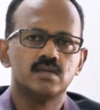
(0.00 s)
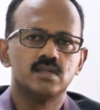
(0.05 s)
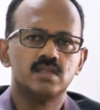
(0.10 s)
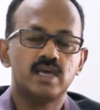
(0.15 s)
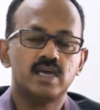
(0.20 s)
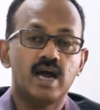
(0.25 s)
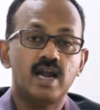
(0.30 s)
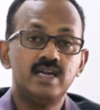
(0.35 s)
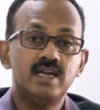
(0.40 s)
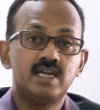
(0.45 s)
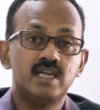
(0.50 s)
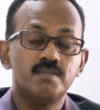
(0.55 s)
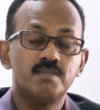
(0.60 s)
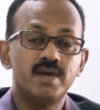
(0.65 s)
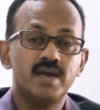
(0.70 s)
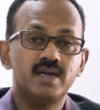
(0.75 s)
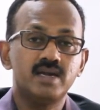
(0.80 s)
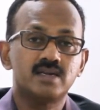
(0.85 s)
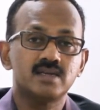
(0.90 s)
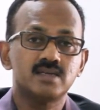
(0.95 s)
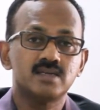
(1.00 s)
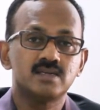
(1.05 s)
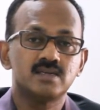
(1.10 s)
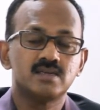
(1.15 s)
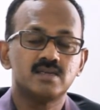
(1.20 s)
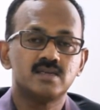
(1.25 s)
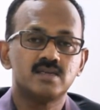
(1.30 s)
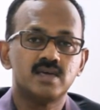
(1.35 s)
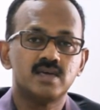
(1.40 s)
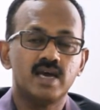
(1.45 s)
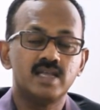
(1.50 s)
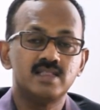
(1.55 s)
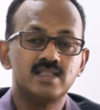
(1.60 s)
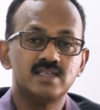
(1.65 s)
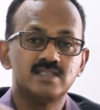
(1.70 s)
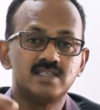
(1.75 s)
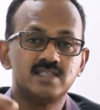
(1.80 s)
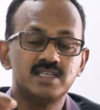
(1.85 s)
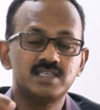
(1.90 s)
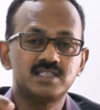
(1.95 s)
The ultimate and the
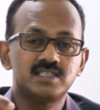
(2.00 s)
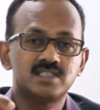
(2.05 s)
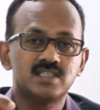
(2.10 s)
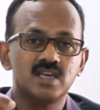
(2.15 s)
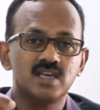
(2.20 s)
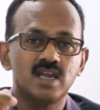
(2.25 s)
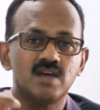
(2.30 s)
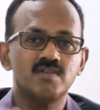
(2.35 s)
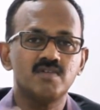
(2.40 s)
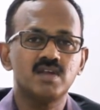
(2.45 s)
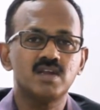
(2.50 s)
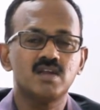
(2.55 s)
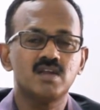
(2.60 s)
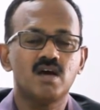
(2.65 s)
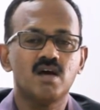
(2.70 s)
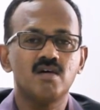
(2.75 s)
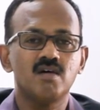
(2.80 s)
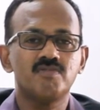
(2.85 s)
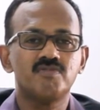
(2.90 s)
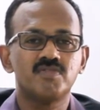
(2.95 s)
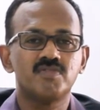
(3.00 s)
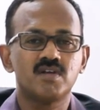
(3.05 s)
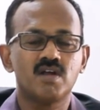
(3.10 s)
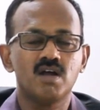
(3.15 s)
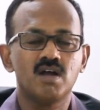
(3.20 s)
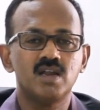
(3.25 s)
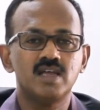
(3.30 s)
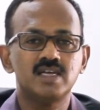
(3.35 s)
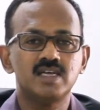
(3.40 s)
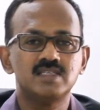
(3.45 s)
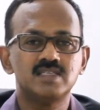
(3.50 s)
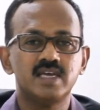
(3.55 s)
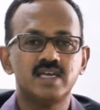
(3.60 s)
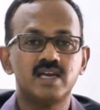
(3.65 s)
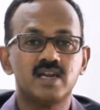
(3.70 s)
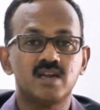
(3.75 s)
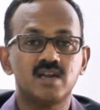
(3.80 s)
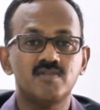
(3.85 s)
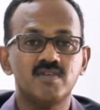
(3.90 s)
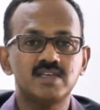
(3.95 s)
sixth level of knowledge
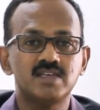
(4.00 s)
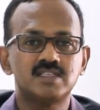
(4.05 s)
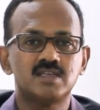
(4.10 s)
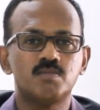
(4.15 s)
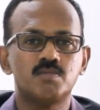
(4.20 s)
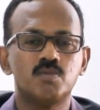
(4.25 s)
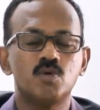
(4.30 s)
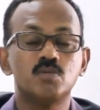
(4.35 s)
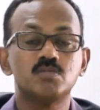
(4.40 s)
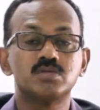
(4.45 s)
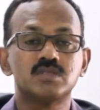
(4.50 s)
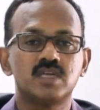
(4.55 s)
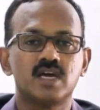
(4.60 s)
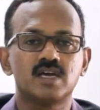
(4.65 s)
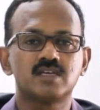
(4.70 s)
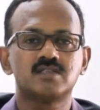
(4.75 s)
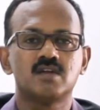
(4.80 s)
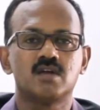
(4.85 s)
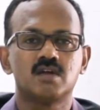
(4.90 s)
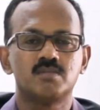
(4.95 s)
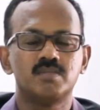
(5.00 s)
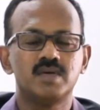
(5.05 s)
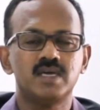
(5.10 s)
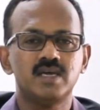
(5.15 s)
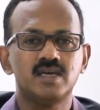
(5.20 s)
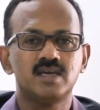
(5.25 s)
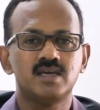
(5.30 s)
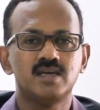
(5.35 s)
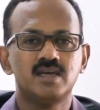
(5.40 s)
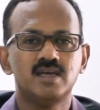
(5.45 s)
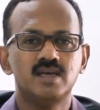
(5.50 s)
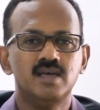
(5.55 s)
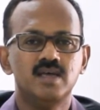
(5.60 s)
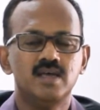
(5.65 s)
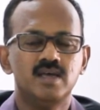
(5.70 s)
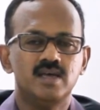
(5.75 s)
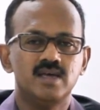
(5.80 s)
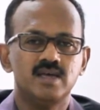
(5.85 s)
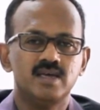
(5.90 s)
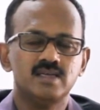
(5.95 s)
in revised Bloom's taxonomy
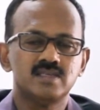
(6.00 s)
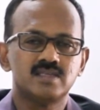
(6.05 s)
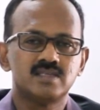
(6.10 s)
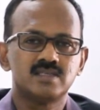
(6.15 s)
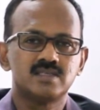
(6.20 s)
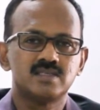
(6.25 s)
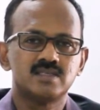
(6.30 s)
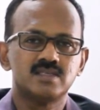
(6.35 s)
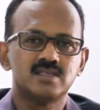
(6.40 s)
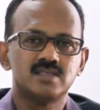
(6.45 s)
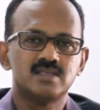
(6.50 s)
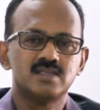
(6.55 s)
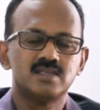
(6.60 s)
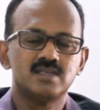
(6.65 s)
is